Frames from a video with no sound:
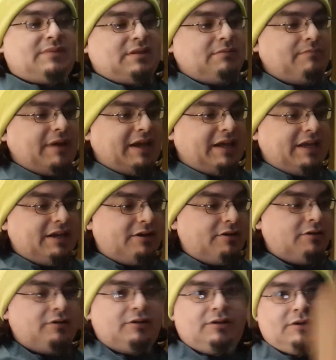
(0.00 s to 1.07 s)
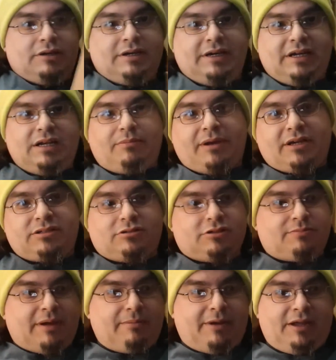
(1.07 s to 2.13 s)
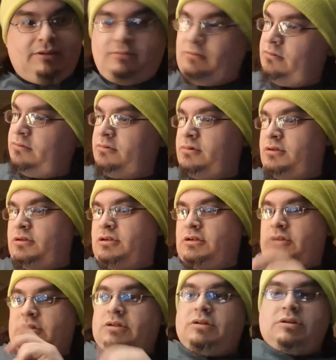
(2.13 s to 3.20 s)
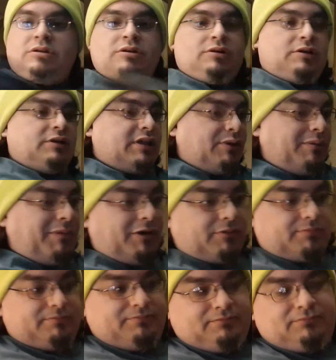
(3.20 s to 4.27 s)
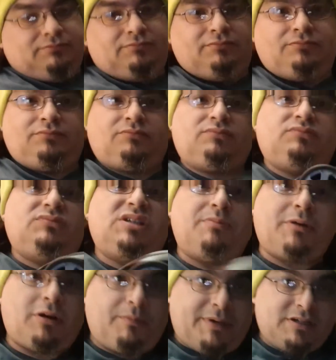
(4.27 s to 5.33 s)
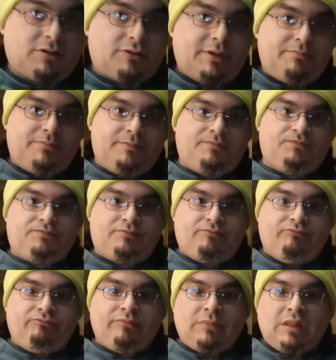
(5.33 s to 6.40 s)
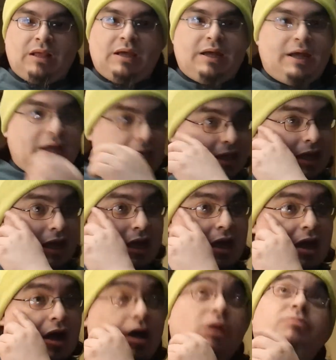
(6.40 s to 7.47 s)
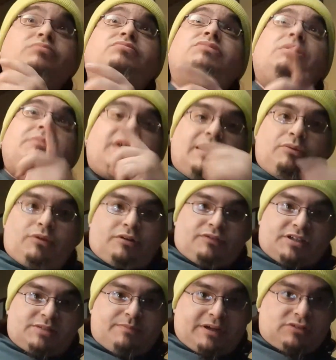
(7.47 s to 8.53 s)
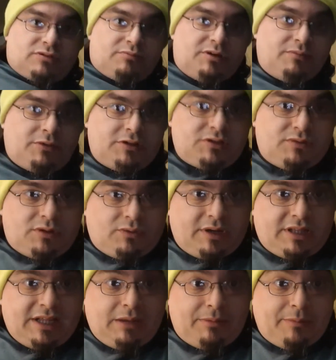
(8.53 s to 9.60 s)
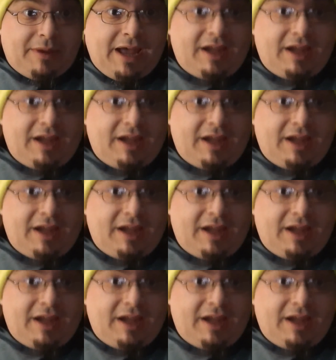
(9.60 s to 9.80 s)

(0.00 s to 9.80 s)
back in there, and the box goes bye-bye. The remote. Typical pistol grip. Let me get one of the Spectrum remotes real quickly. I'll be back.